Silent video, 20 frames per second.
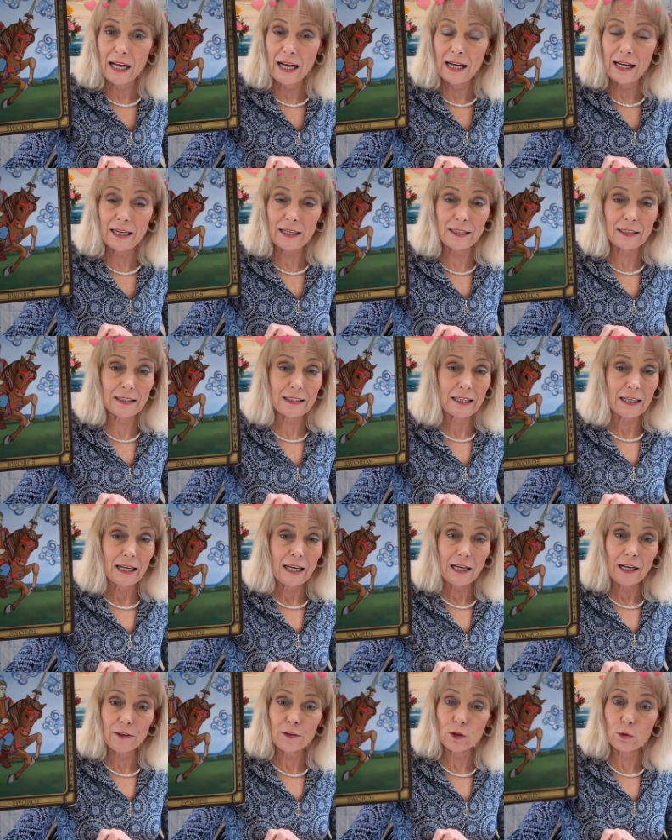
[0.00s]
Uh,
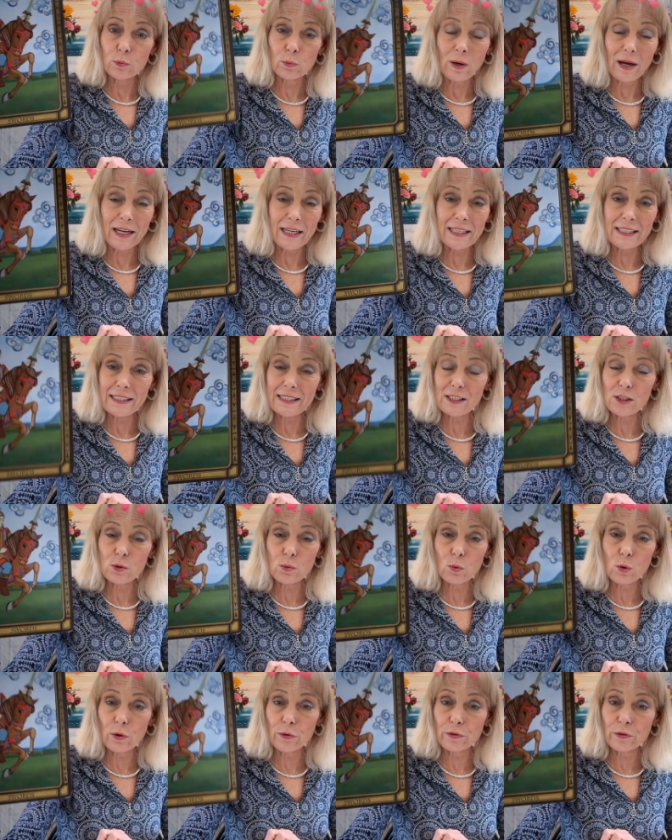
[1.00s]
the right is
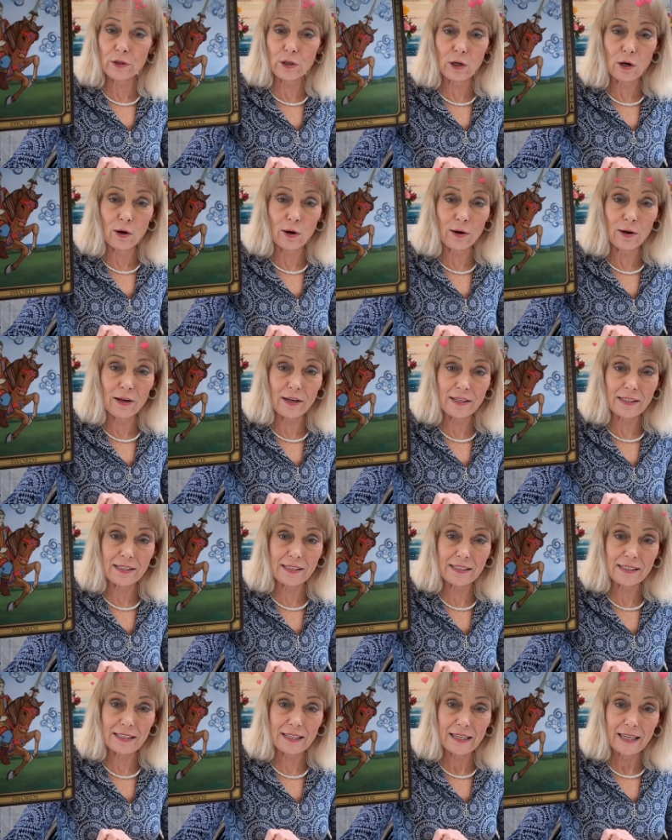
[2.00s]
worth the
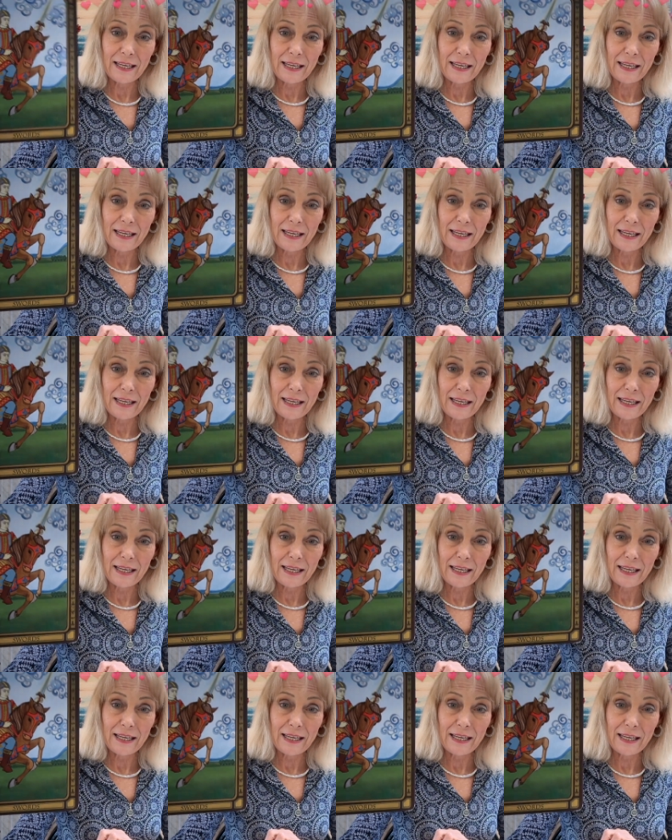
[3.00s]
cost.